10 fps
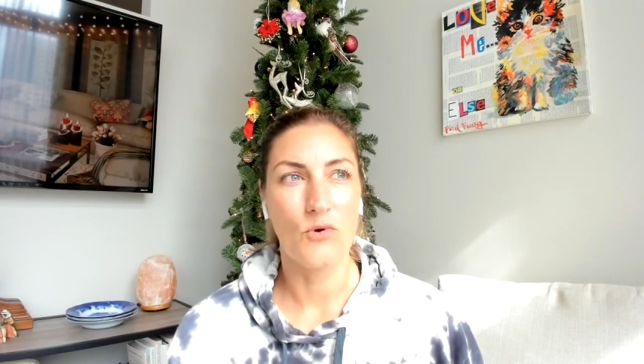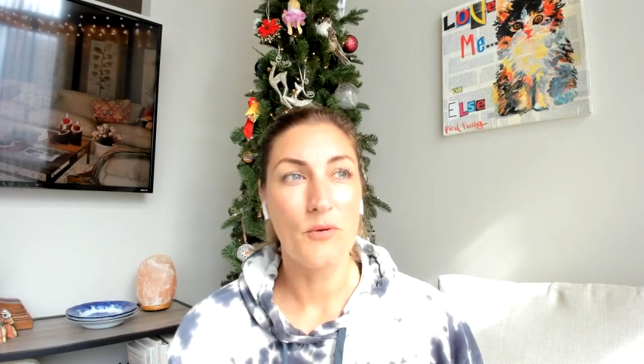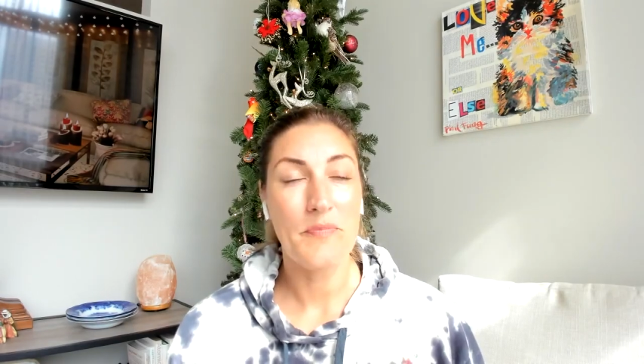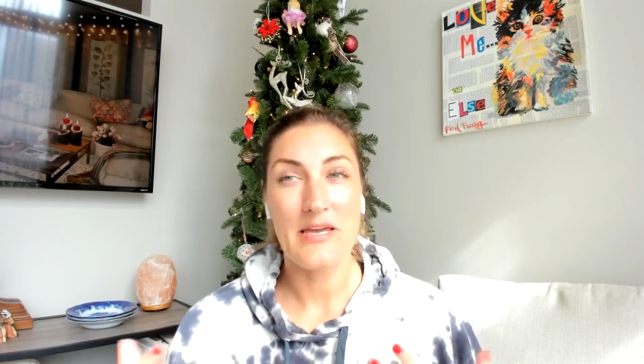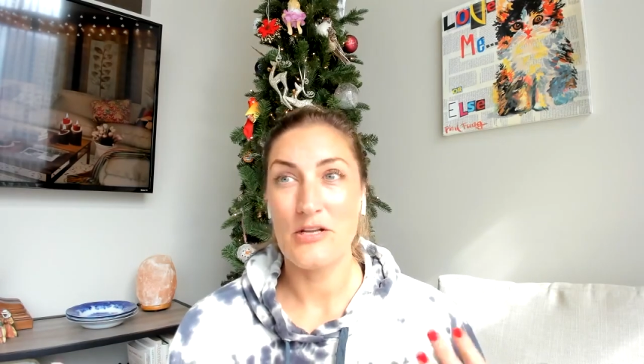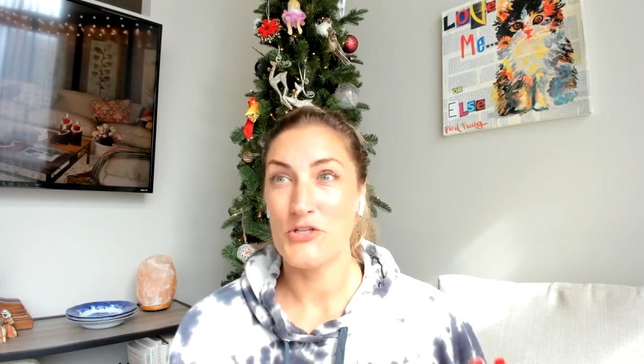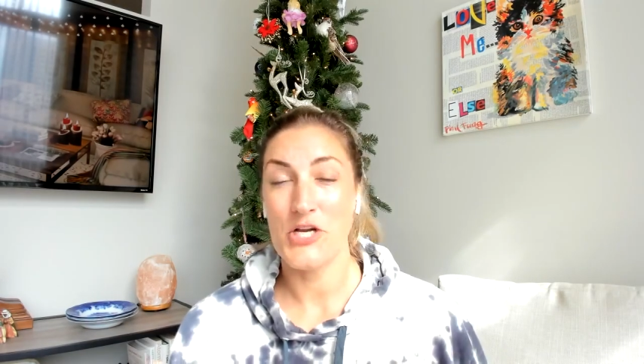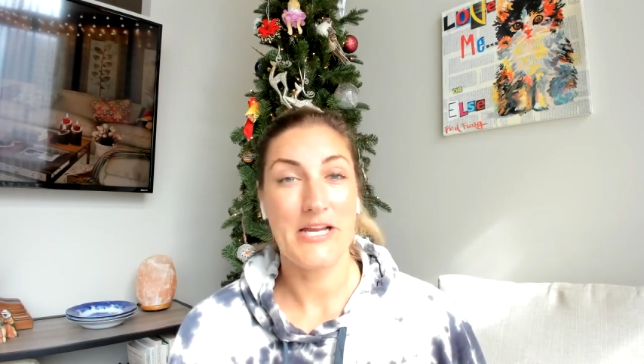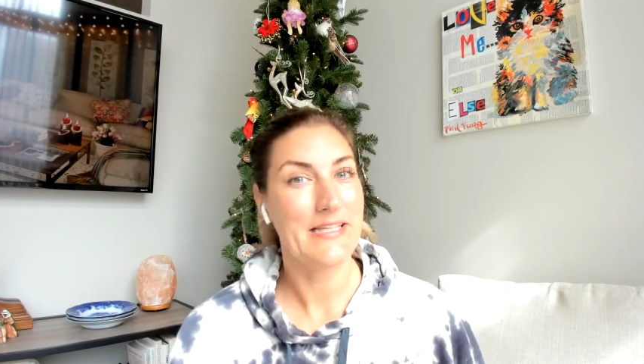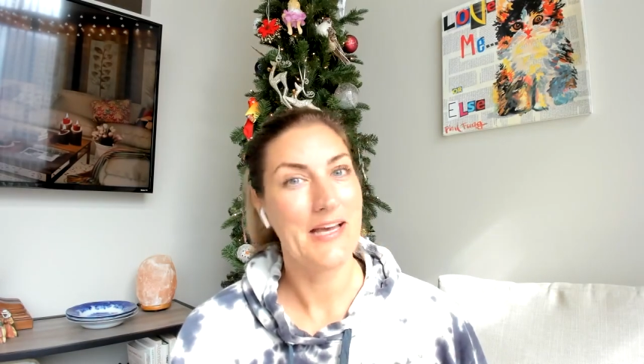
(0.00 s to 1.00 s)
being
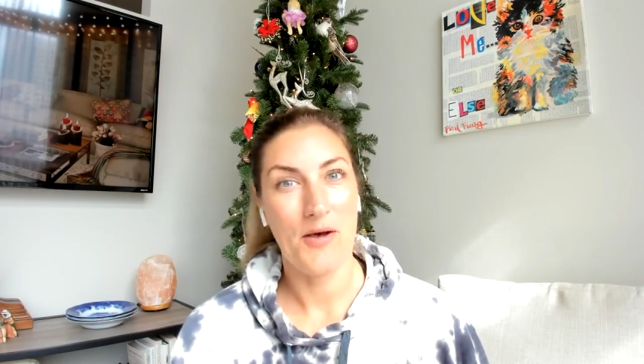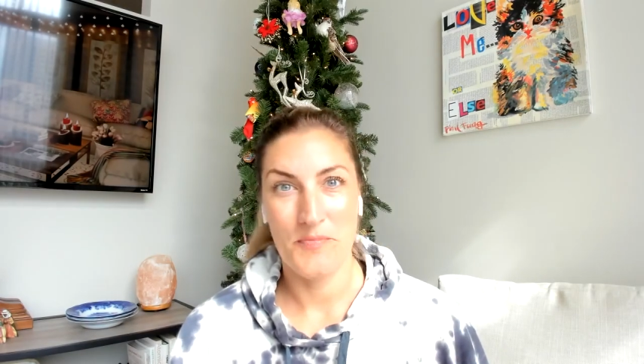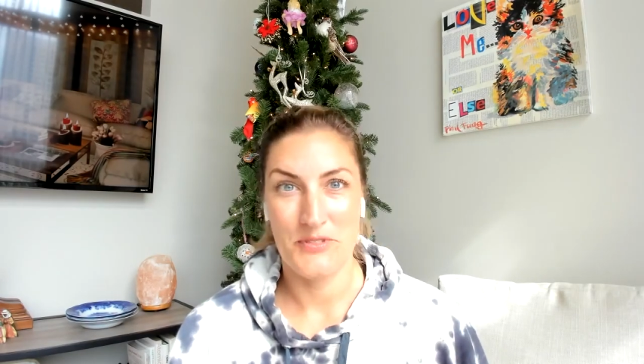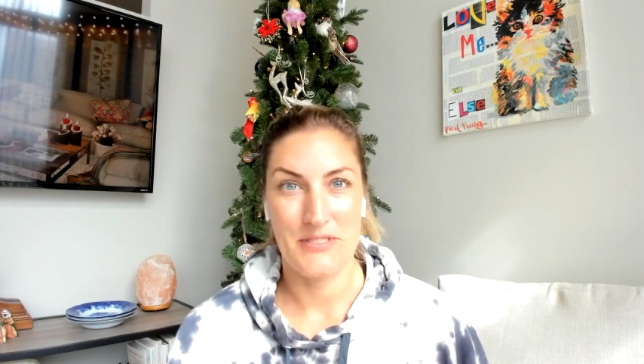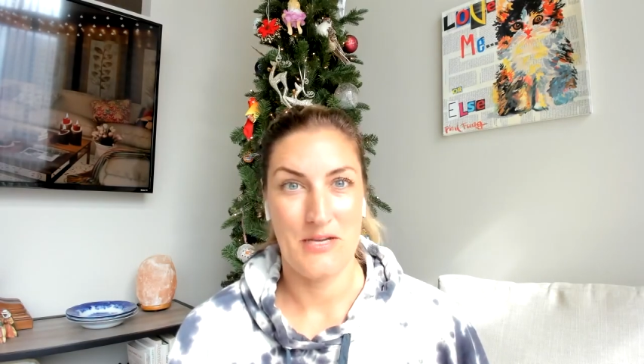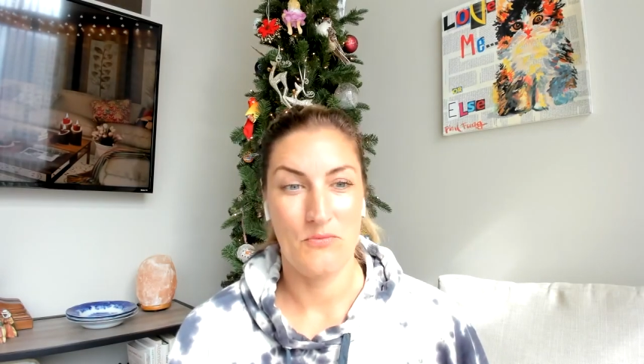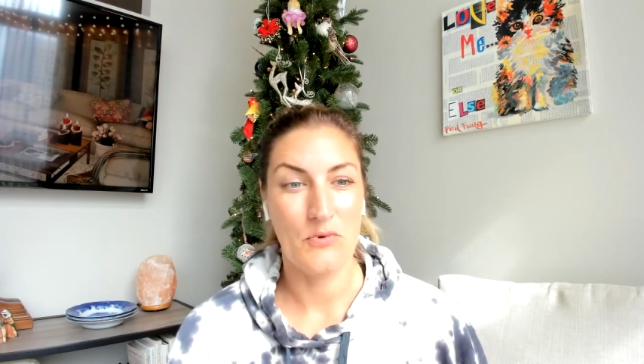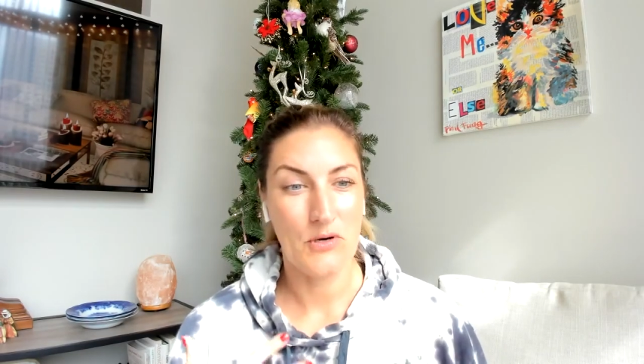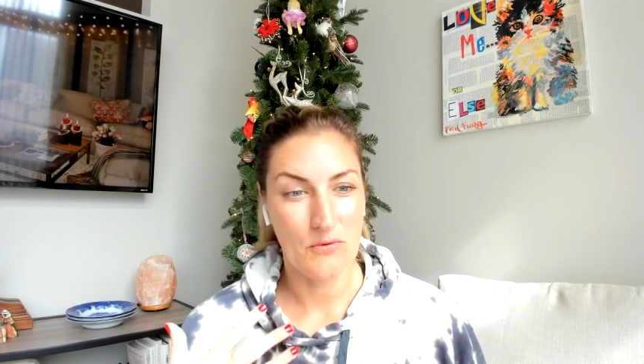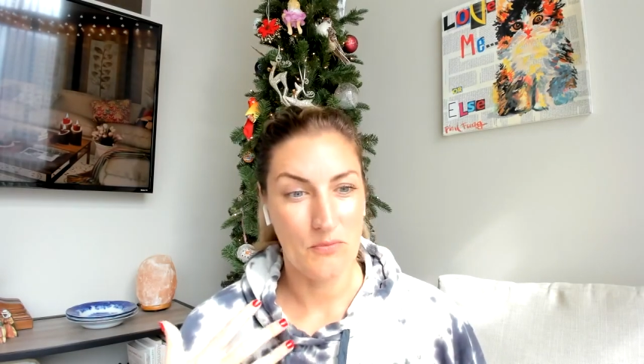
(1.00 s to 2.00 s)
trained the opposite. We're